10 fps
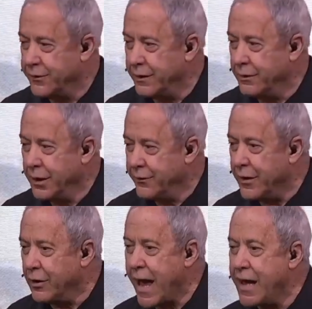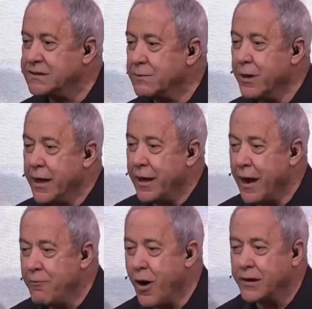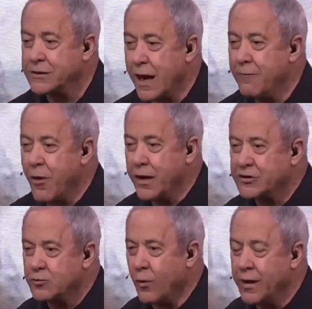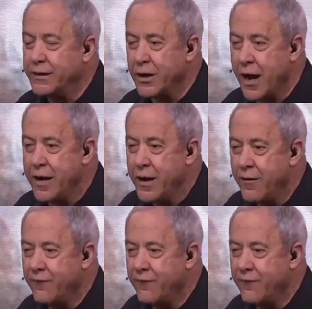They'll ask them. And I watched one guy